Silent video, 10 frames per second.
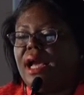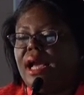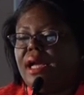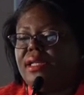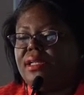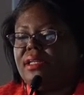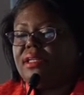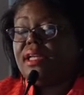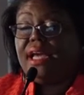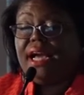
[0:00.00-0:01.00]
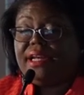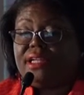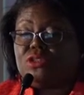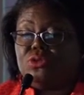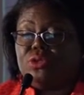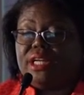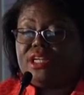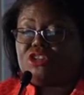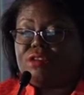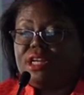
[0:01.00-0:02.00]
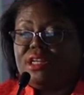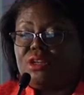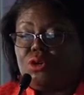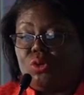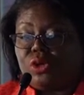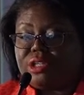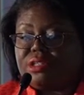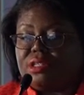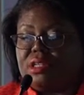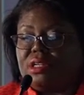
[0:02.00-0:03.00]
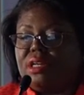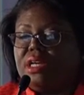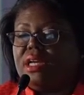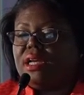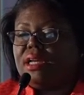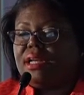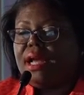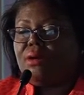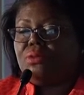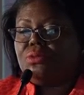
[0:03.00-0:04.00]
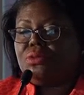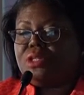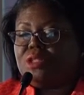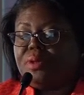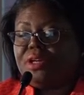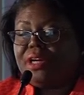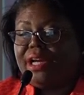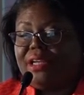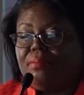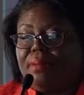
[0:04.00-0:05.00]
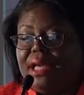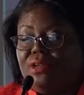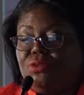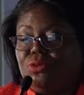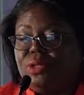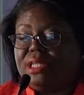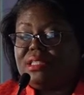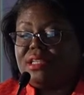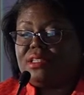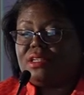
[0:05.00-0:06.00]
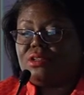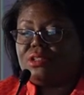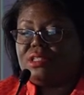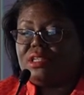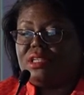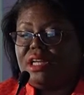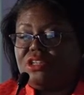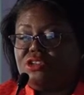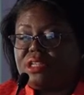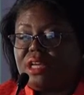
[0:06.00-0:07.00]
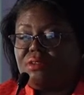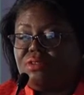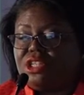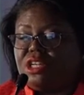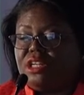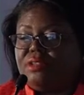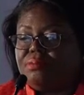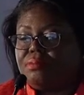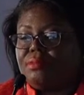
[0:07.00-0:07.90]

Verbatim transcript: And they had a 2-day training course that was spearheaded by UWI, St. Augustine, and Geotech Vision.